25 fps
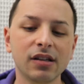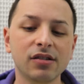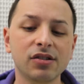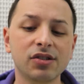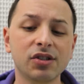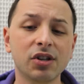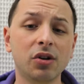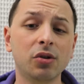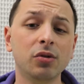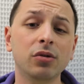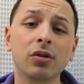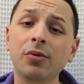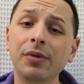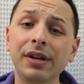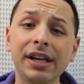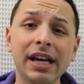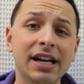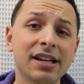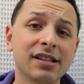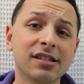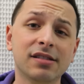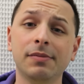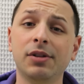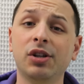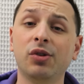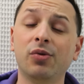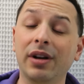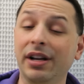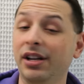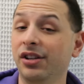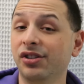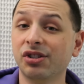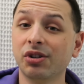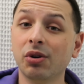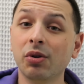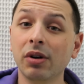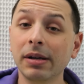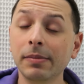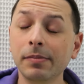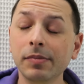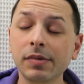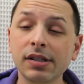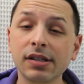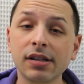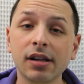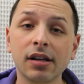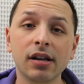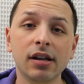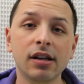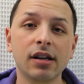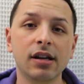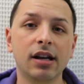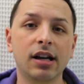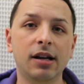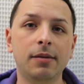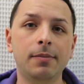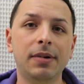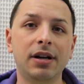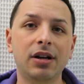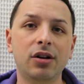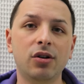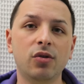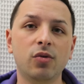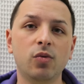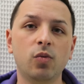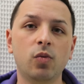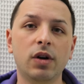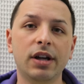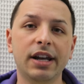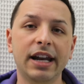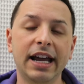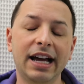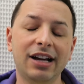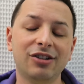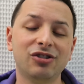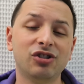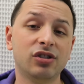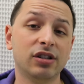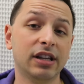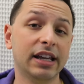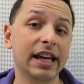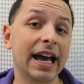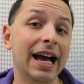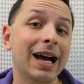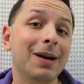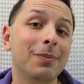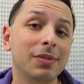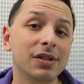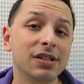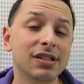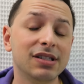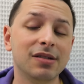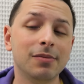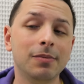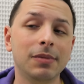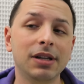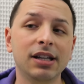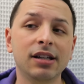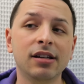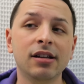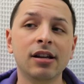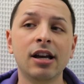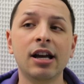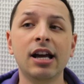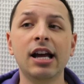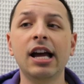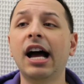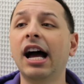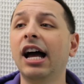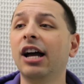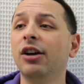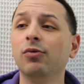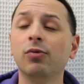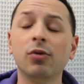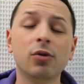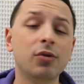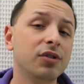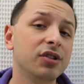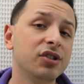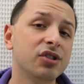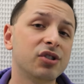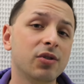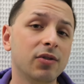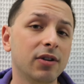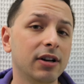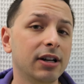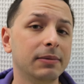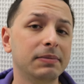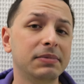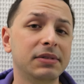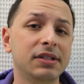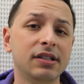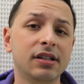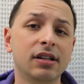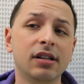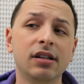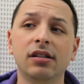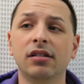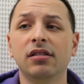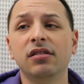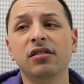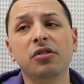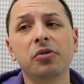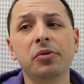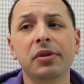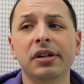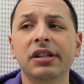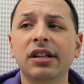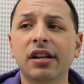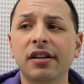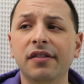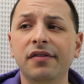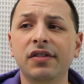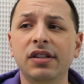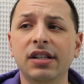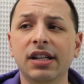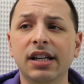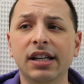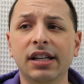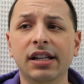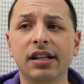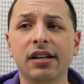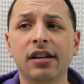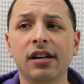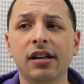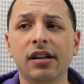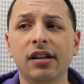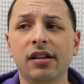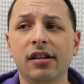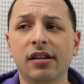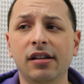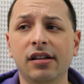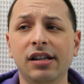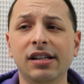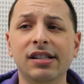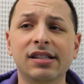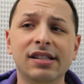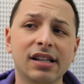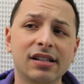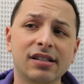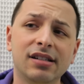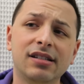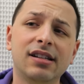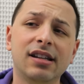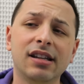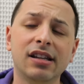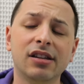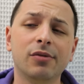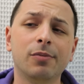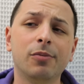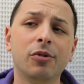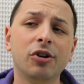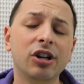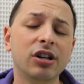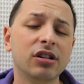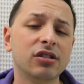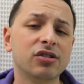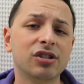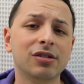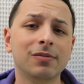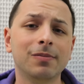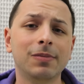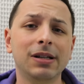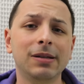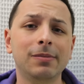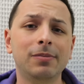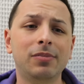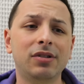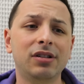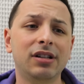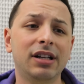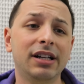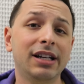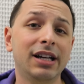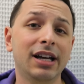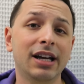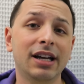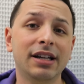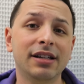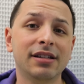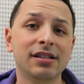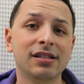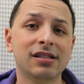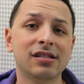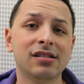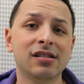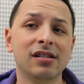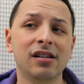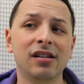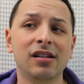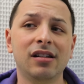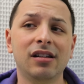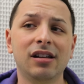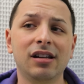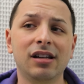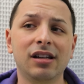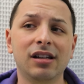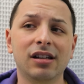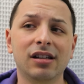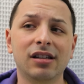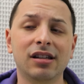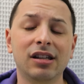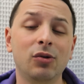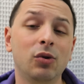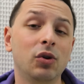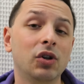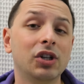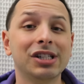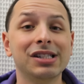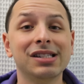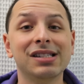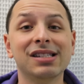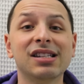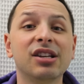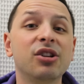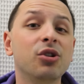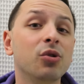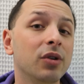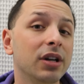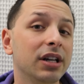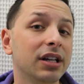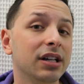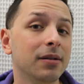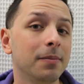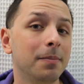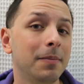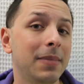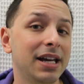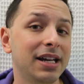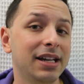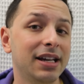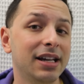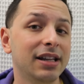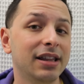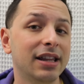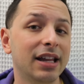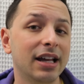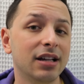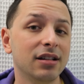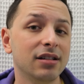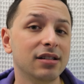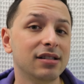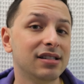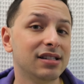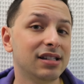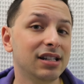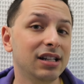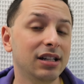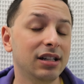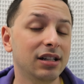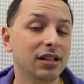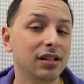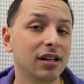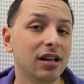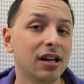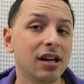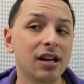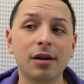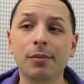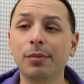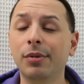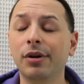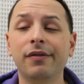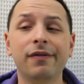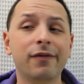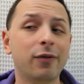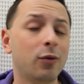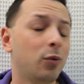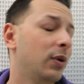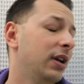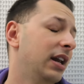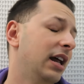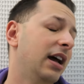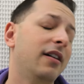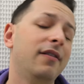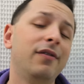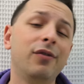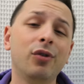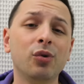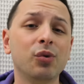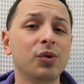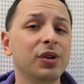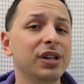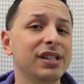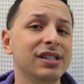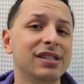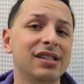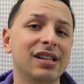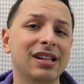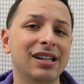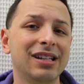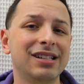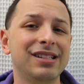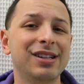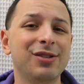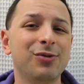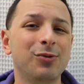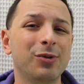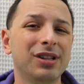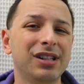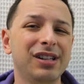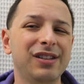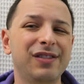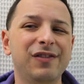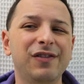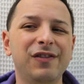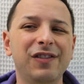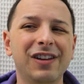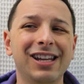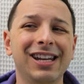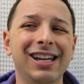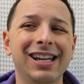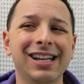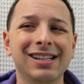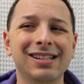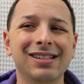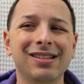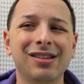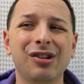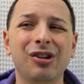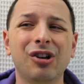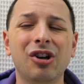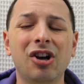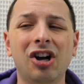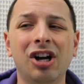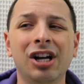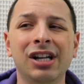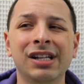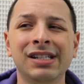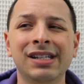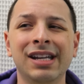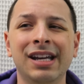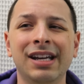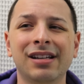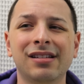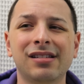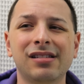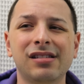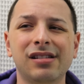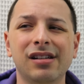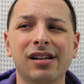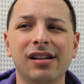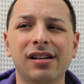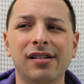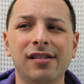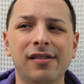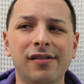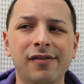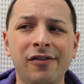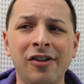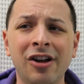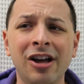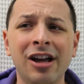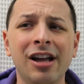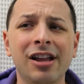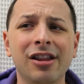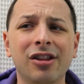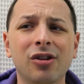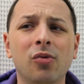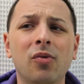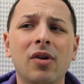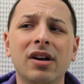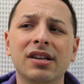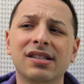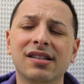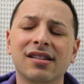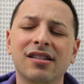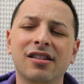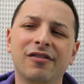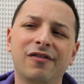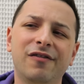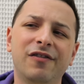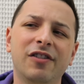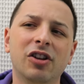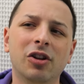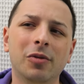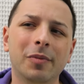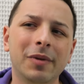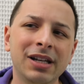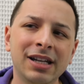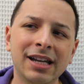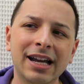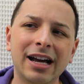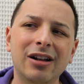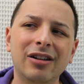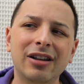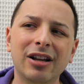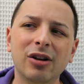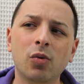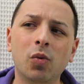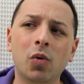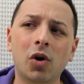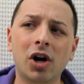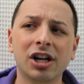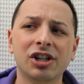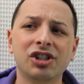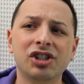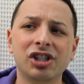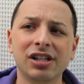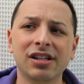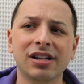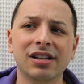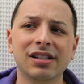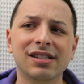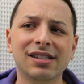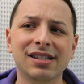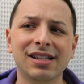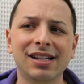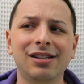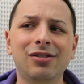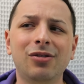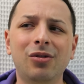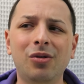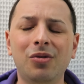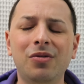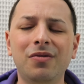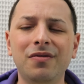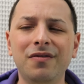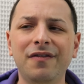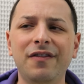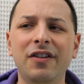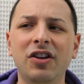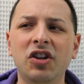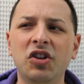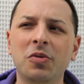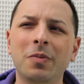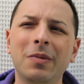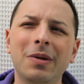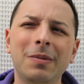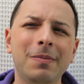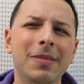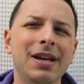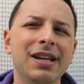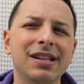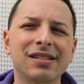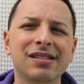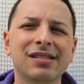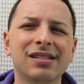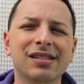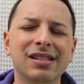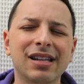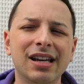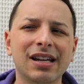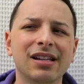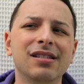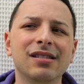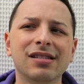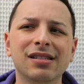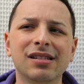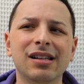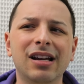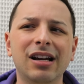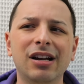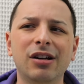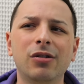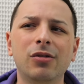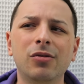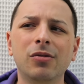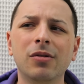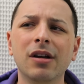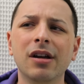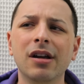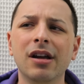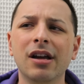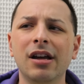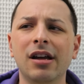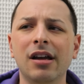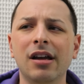So Louis asked me to write a script about what actually happened to me. I wrote a script. Louis loved it. He sent it to the production people, I guess and they were considering making that scene. But for whatever reason, it didn't really fit into the context of the rest of the film. And now, like watching and seeing the whole film, it makes sense how